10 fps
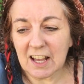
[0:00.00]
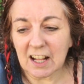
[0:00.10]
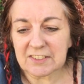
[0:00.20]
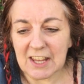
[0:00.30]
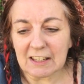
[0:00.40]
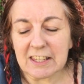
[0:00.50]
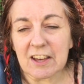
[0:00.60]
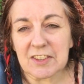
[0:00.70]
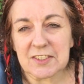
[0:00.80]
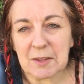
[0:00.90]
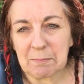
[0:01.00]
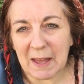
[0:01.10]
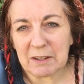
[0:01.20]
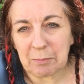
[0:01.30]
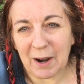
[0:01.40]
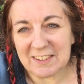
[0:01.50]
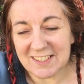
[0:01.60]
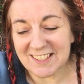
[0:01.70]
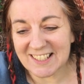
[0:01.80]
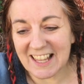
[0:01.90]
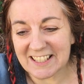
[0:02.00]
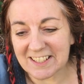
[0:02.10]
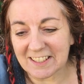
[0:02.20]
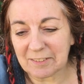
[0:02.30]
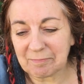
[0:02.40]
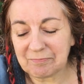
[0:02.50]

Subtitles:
I'll tell the others at band practice later."